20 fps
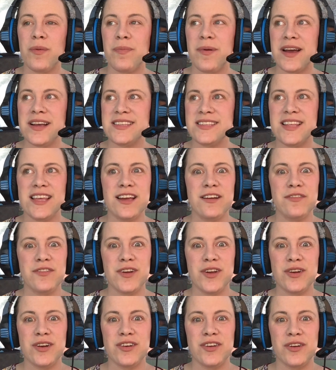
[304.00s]
best thing
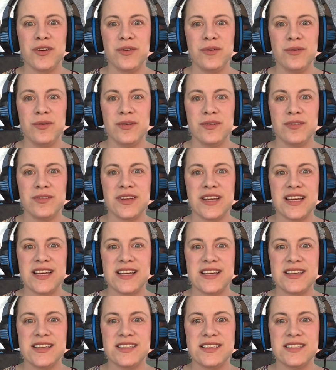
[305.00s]
for you to do
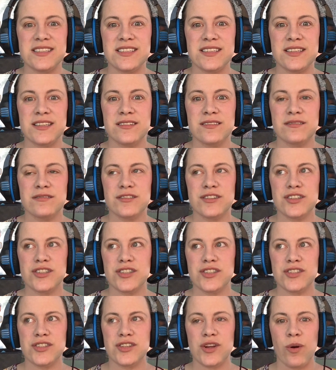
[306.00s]
is
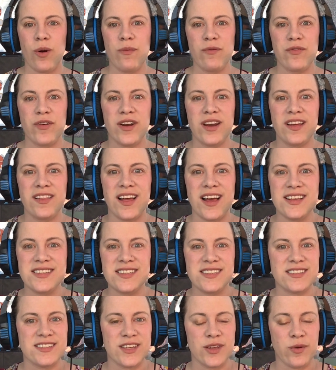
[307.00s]
show up for any
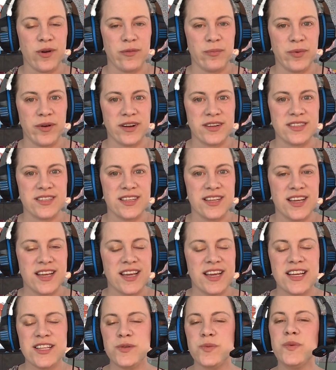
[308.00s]
classes that you have booked.
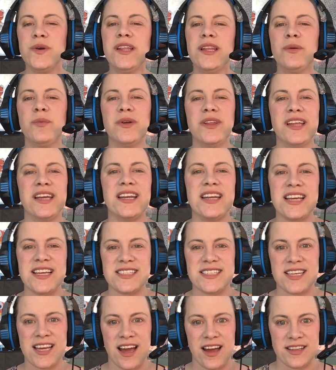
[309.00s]
It's really, really an
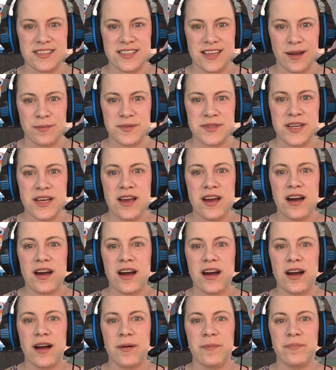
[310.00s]
easy concept.
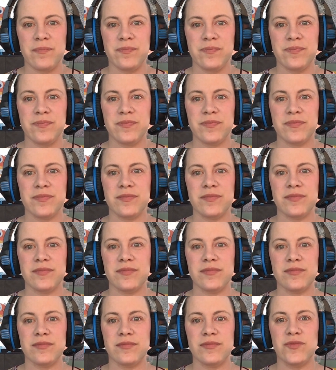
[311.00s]
Um,
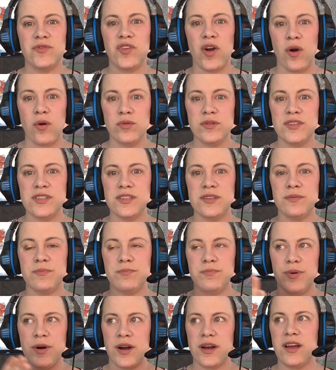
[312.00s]
don't
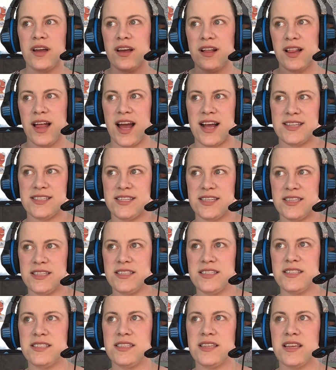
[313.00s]
book
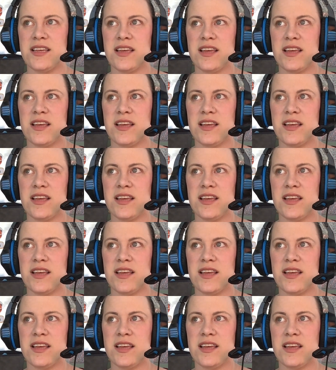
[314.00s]
classes